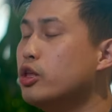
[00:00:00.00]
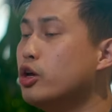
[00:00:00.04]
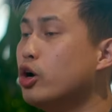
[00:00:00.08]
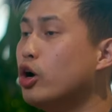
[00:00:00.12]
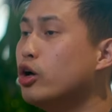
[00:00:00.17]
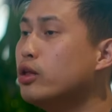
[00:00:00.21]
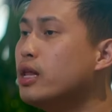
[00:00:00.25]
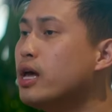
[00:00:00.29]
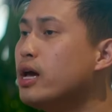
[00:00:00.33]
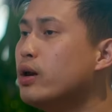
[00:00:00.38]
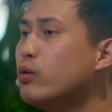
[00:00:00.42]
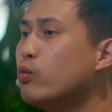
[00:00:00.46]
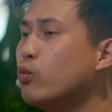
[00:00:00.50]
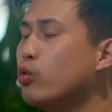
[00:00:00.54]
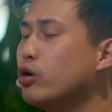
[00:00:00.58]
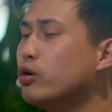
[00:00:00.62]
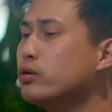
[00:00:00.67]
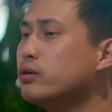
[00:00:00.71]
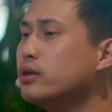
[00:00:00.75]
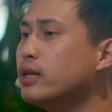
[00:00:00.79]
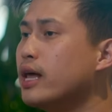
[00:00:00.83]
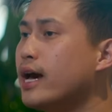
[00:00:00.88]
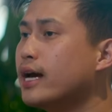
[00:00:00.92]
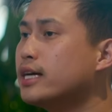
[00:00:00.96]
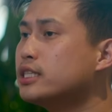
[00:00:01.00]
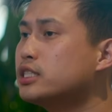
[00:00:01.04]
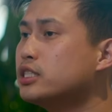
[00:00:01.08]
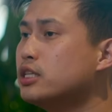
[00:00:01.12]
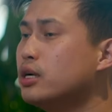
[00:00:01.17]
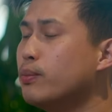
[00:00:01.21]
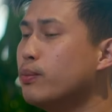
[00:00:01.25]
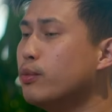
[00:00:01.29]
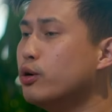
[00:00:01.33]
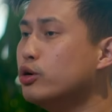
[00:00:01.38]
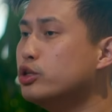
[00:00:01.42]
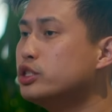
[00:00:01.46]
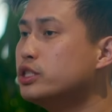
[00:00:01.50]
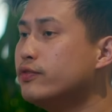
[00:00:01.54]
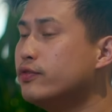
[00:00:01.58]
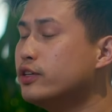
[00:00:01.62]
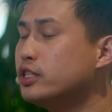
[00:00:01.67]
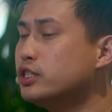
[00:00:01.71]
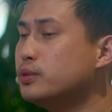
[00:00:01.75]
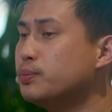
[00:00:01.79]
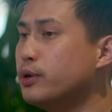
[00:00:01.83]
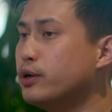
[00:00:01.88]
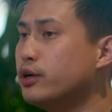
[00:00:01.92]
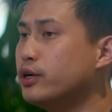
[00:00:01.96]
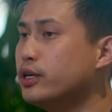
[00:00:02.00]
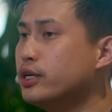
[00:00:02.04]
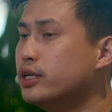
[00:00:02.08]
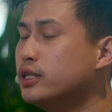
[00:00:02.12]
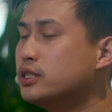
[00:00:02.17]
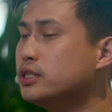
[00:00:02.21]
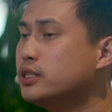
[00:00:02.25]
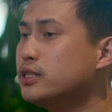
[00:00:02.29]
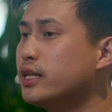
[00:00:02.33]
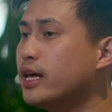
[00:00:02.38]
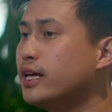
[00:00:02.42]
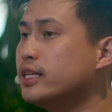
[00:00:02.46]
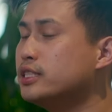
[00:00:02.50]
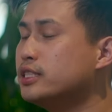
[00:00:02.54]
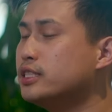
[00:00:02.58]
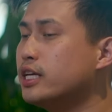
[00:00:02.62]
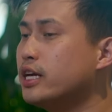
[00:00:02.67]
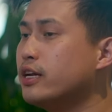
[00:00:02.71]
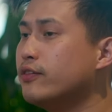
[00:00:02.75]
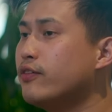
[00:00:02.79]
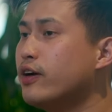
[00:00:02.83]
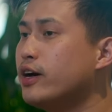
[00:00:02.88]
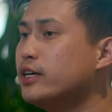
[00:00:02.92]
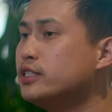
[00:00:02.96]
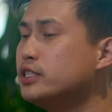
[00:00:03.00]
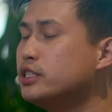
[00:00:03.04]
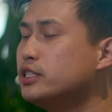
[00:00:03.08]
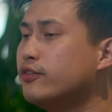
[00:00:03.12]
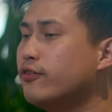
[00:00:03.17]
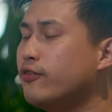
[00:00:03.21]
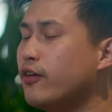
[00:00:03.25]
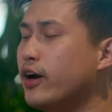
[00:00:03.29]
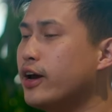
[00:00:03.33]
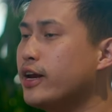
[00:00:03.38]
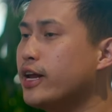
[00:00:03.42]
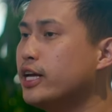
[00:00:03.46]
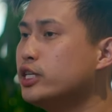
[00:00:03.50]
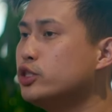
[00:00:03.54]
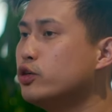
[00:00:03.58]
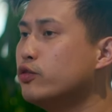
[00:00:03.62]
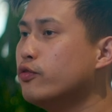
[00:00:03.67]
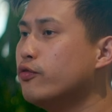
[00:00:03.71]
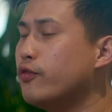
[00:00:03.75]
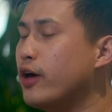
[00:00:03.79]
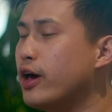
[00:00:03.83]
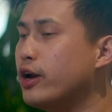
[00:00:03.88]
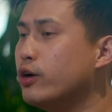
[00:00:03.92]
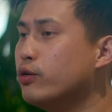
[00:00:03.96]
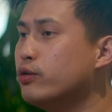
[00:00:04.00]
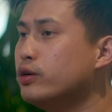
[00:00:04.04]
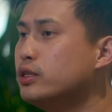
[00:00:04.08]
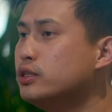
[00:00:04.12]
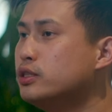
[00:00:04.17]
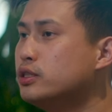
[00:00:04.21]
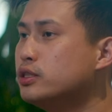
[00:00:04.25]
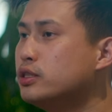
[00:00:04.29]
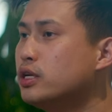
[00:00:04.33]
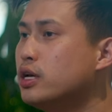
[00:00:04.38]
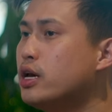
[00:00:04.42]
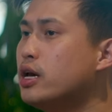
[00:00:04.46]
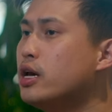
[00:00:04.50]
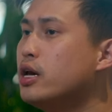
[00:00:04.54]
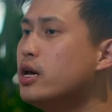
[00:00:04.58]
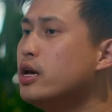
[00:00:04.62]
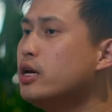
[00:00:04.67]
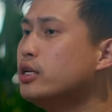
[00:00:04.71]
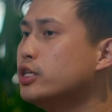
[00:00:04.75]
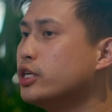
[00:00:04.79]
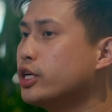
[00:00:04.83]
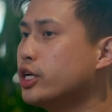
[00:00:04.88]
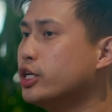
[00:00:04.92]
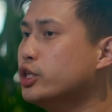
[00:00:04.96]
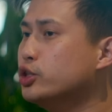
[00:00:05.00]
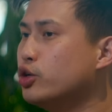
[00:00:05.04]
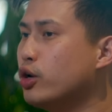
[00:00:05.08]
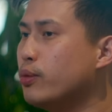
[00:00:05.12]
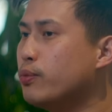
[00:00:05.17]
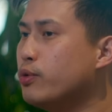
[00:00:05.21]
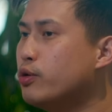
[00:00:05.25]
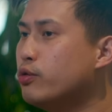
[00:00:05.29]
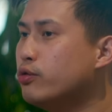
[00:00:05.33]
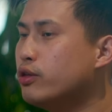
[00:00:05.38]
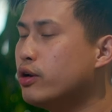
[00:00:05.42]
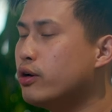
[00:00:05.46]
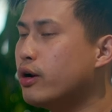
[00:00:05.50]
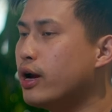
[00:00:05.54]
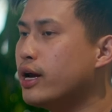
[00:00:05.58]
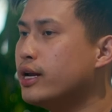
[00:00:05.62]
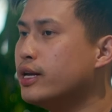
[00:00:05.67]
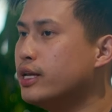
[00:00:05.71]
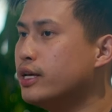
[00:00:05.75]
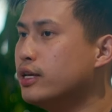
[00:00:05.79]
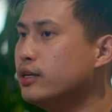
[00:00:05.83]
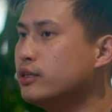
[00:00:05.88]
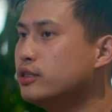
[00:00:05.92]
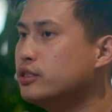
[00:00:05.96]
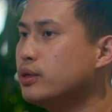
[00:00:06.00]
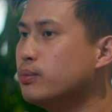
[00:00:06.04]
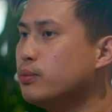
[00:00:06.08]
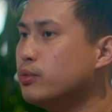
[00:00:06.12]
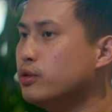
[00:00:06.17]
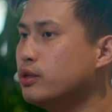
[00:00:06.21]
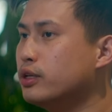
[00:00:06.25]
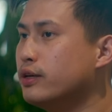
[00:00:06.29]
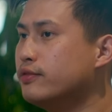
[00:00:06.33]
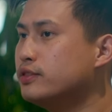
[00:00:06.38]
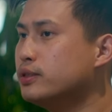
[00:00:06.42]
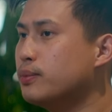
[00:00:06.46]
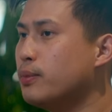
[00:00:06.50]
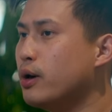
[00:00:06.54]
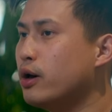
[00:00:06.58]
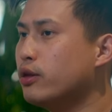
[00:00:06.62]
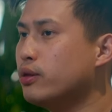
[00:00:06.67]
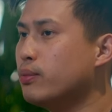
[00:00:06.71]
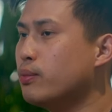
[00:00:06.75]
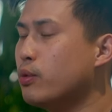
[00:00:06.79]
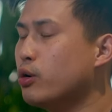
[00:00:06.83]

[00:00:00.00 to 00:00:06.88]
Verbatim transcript: The online world lacks an immersive experience that incentivizes financial veterans to contribute their ideas and beliefs about the